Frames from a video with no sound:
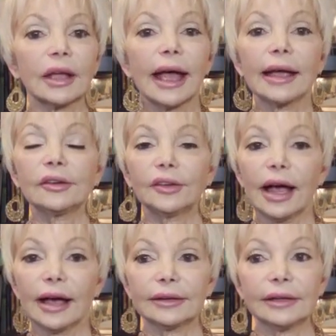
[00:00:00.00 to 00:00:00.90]

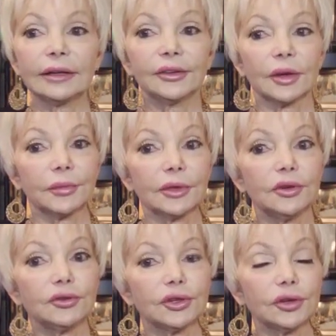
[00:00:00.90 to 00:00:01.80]
Anxiety is something
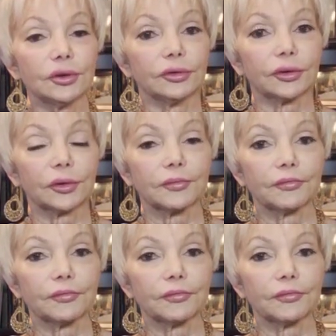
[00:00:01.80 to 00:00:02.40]
you choose.